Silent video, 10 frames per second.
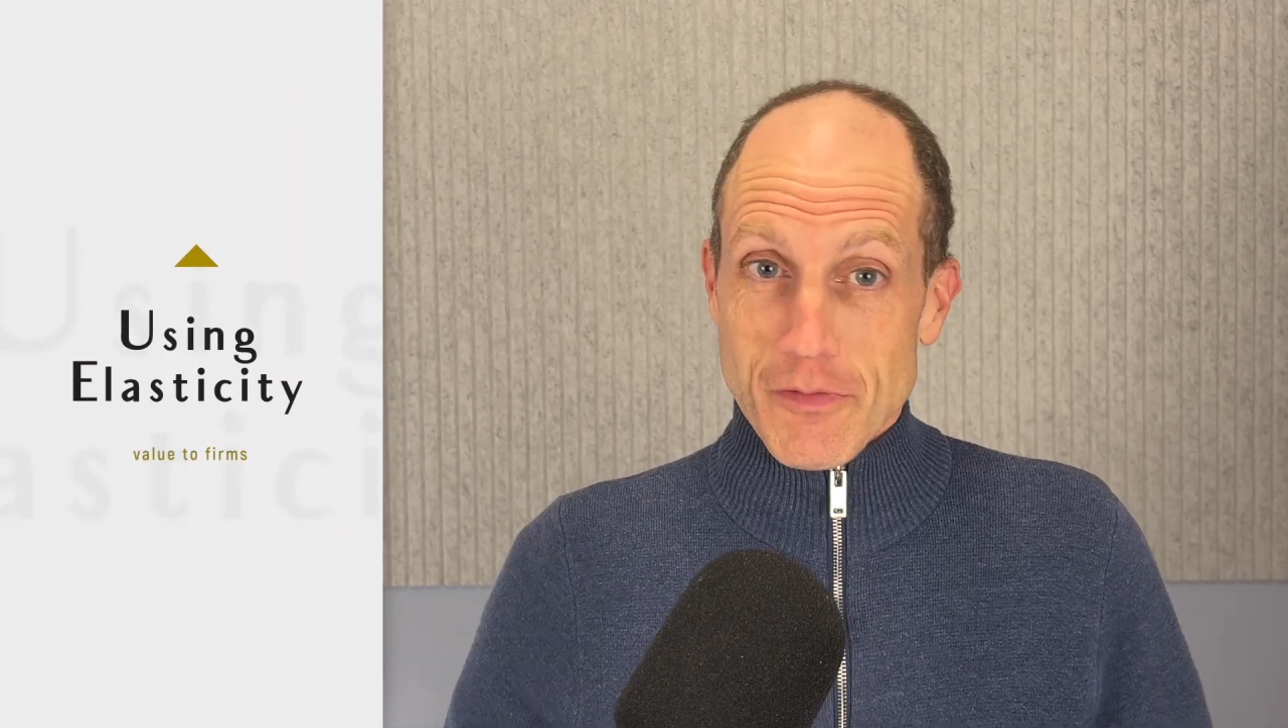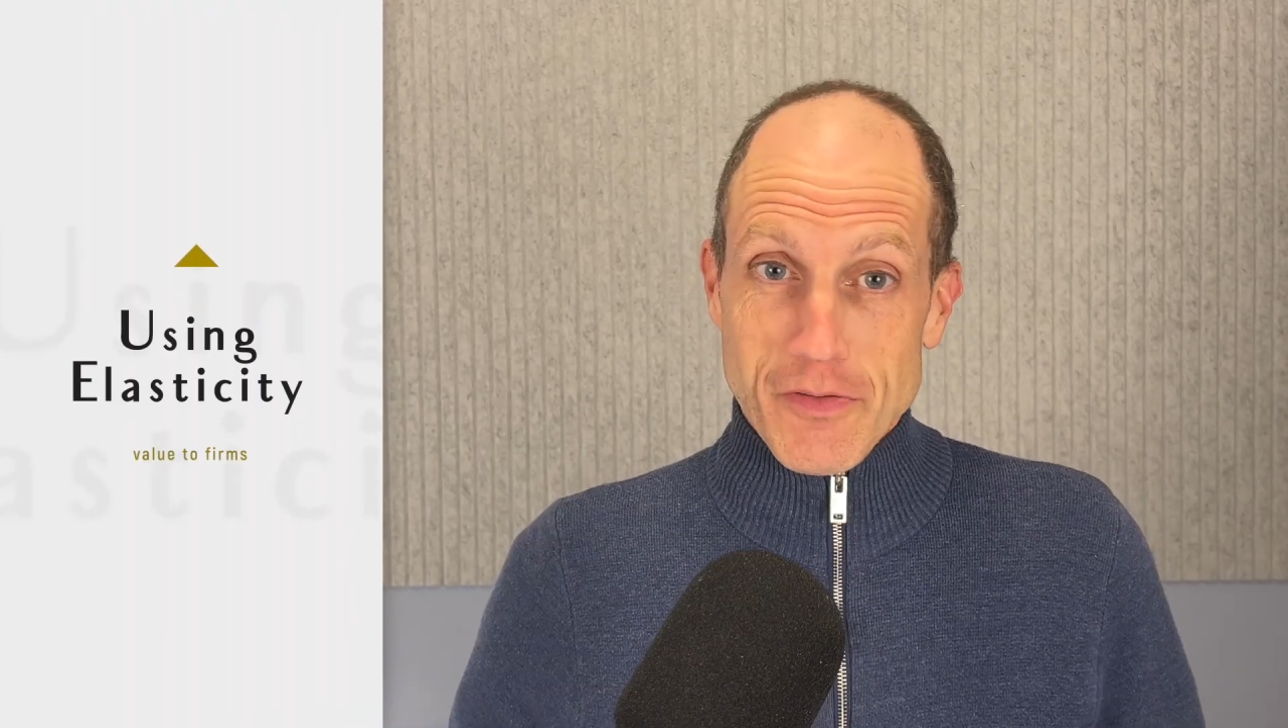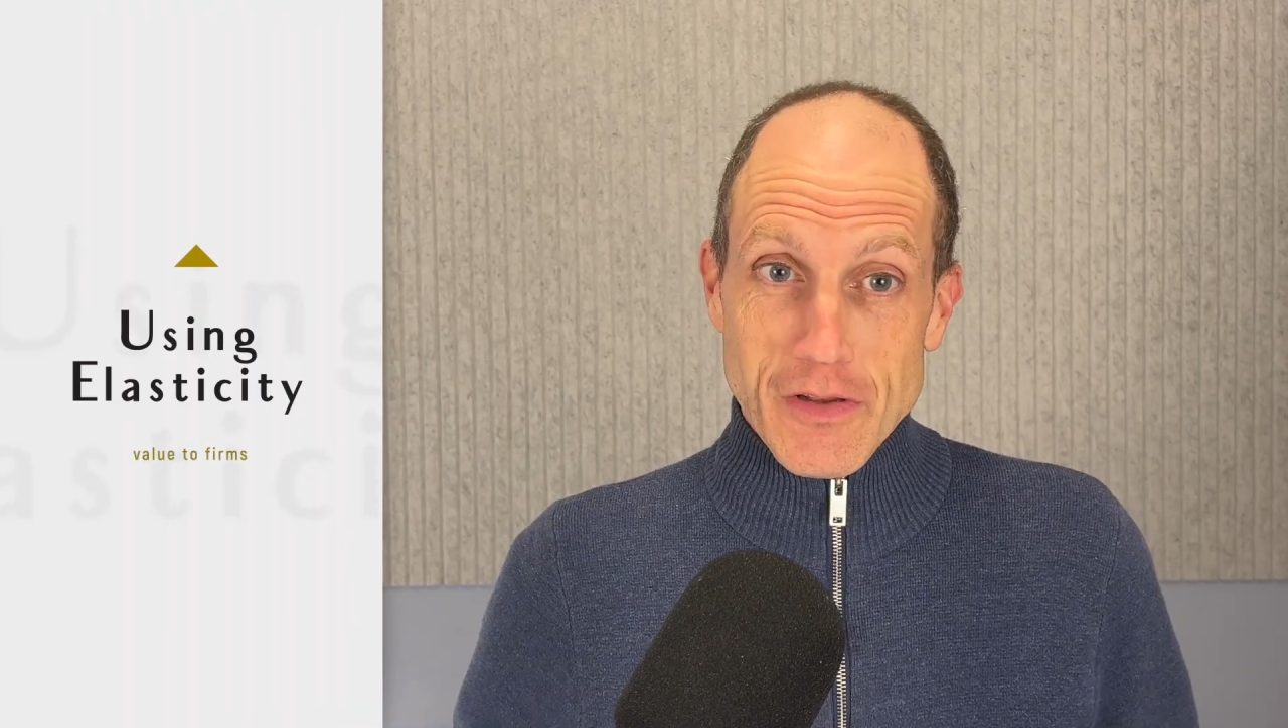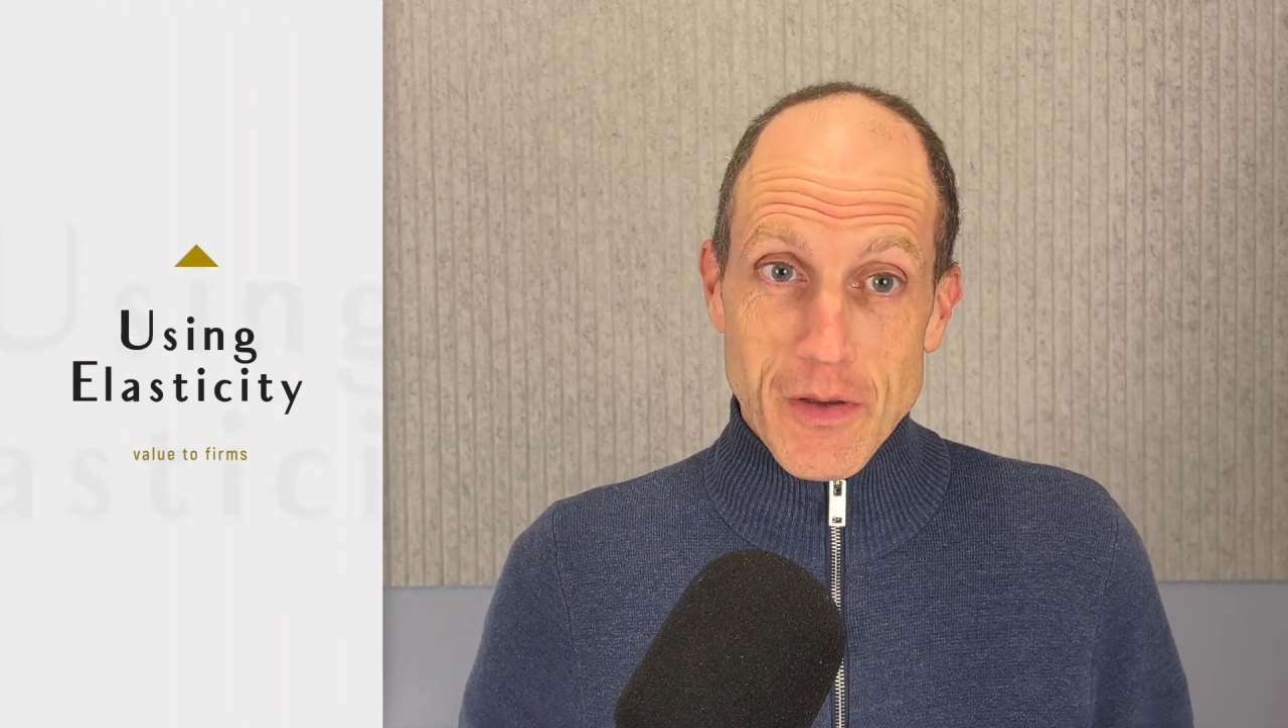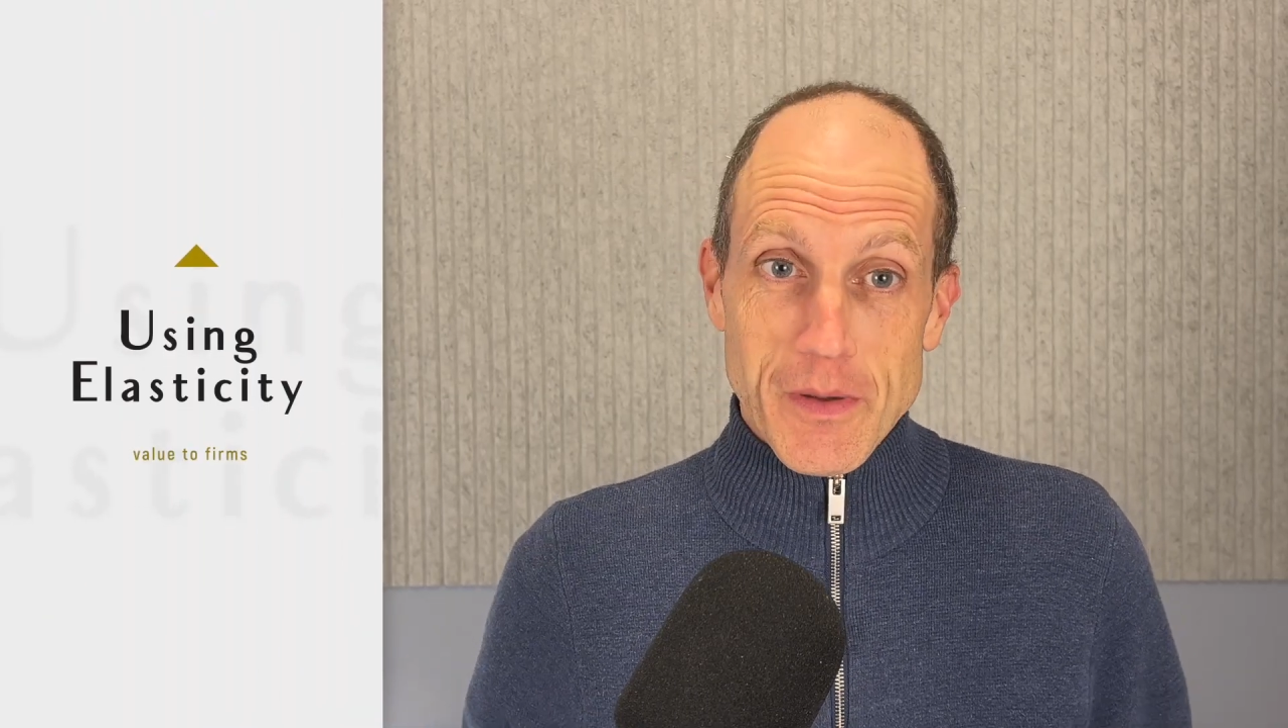for
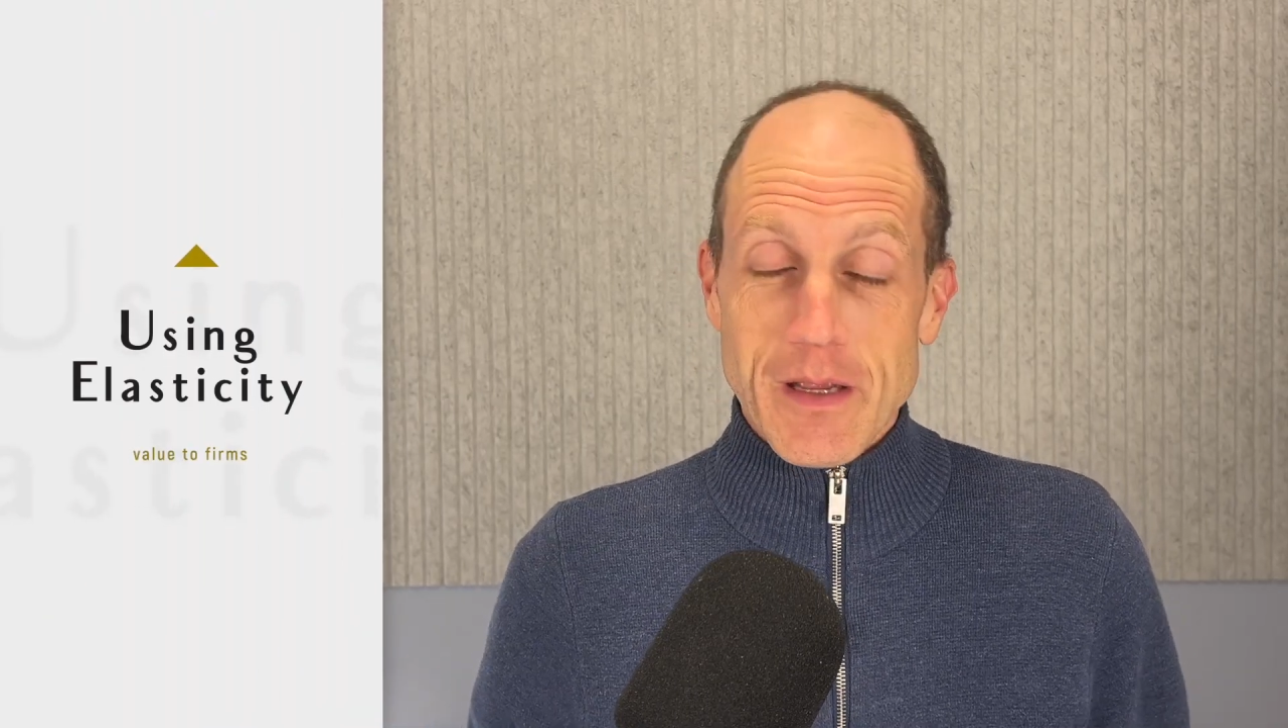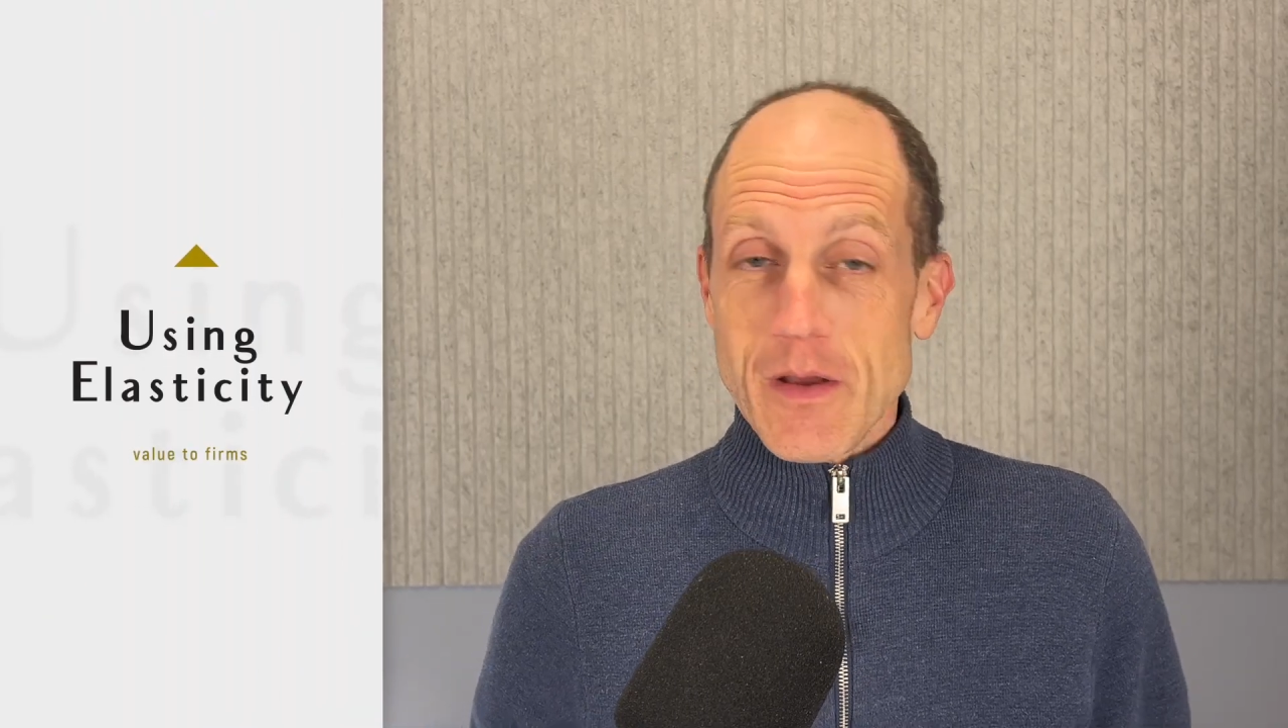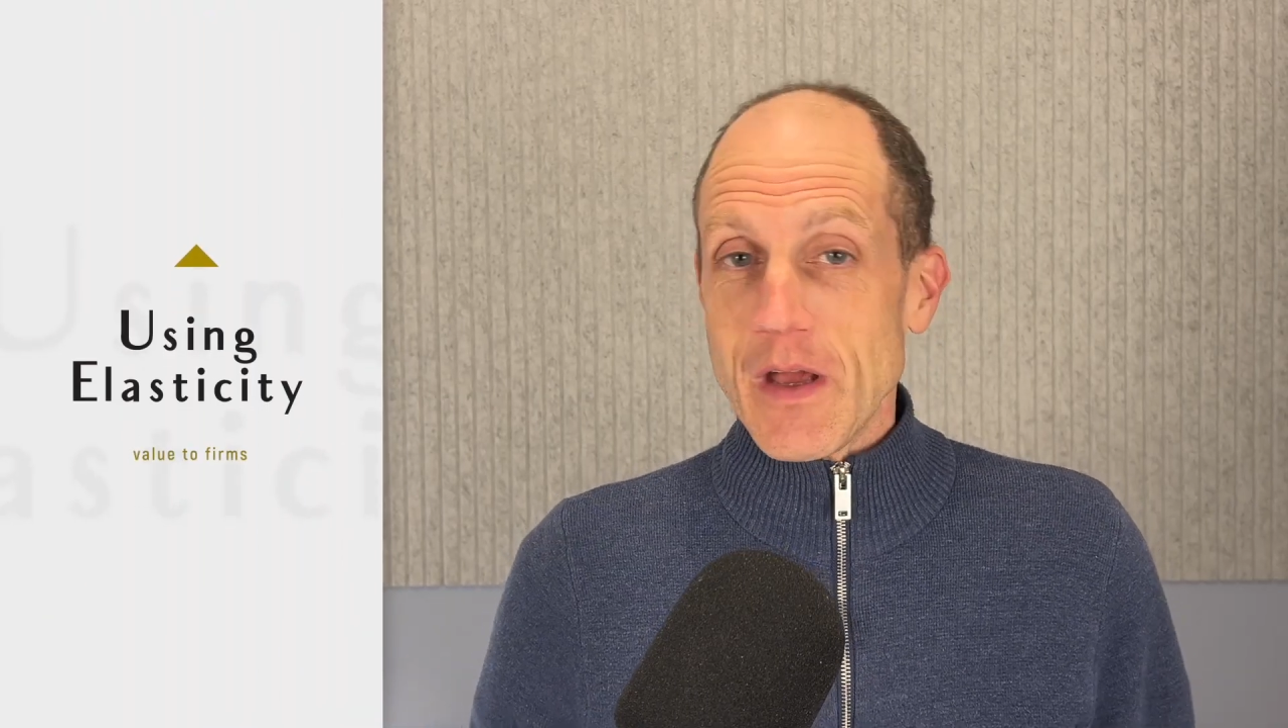knowing